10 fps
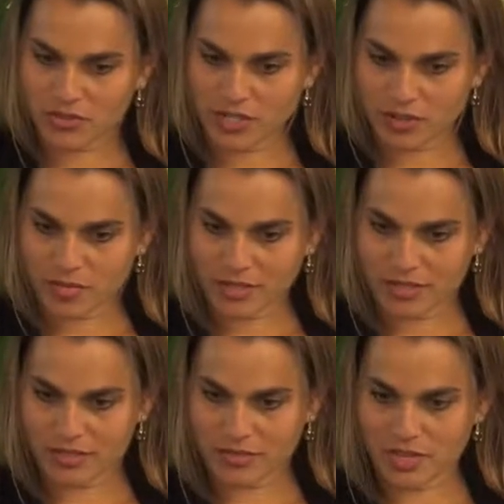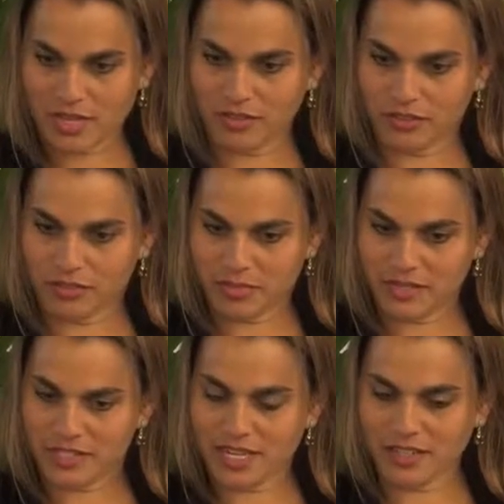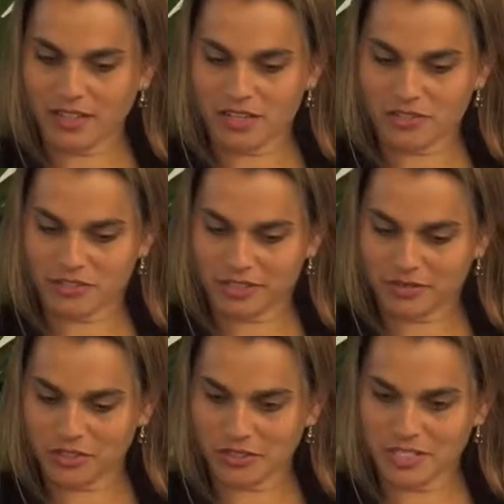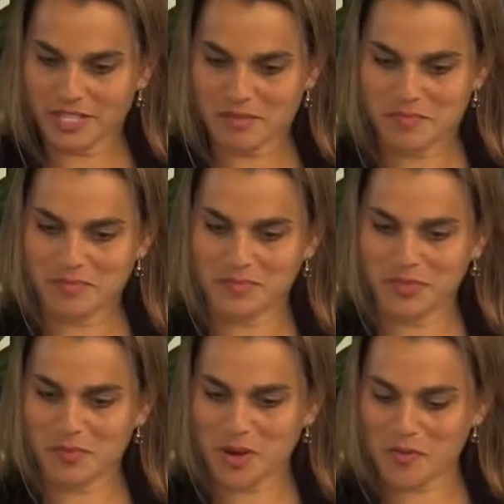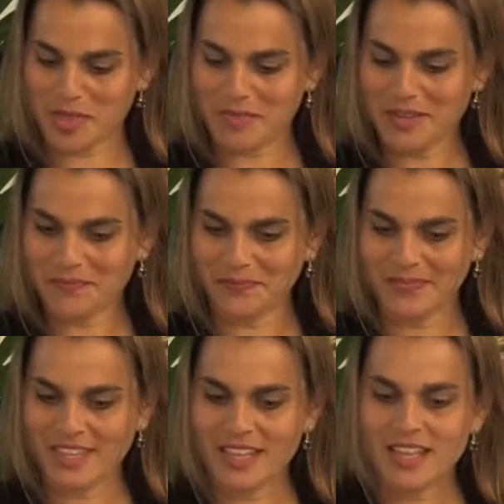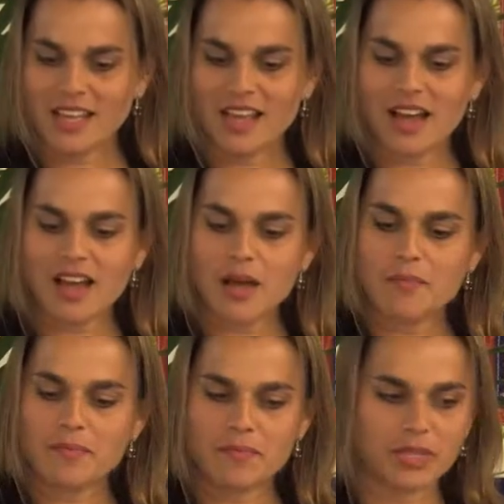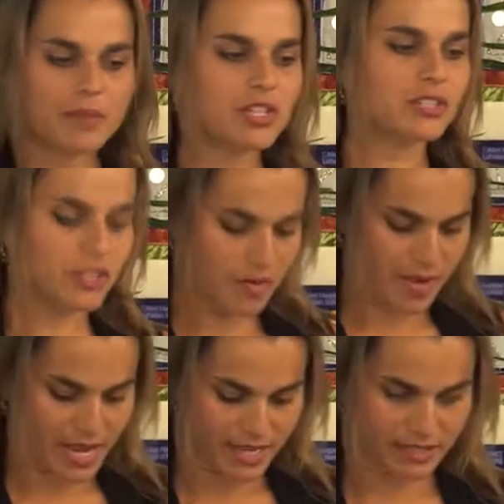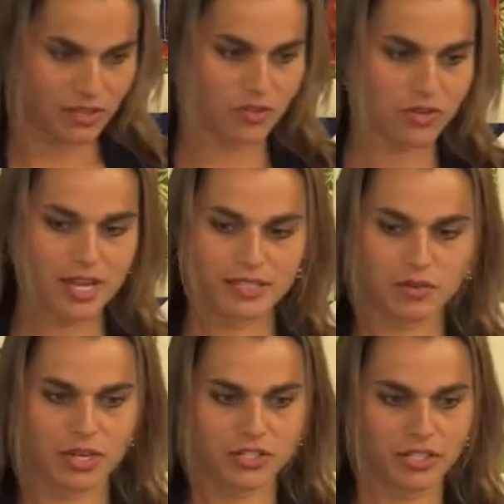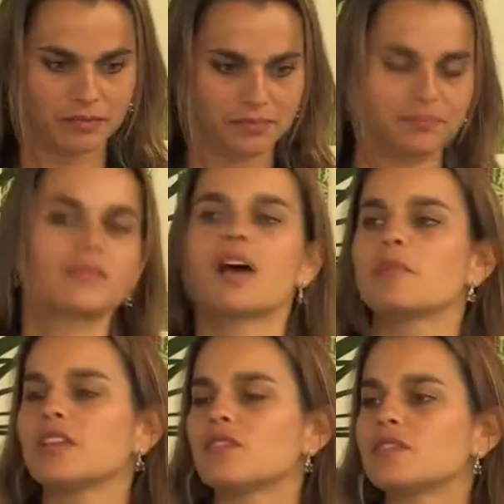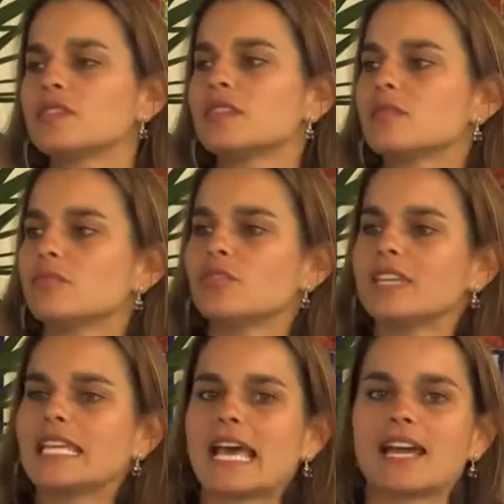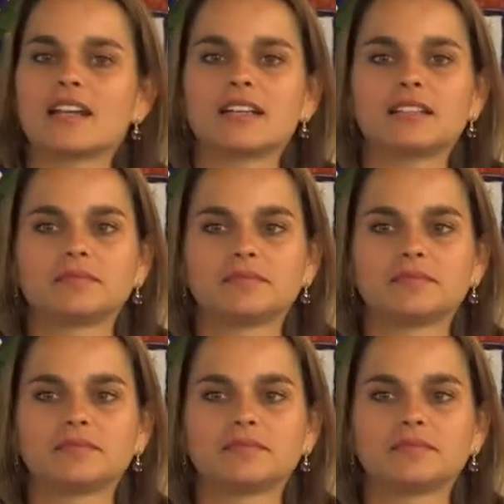here because we had a little bit of technological difficulty, so bear with me. Um, but let me just start by asking you guys a question. How many of you have seen the movie Gattaca?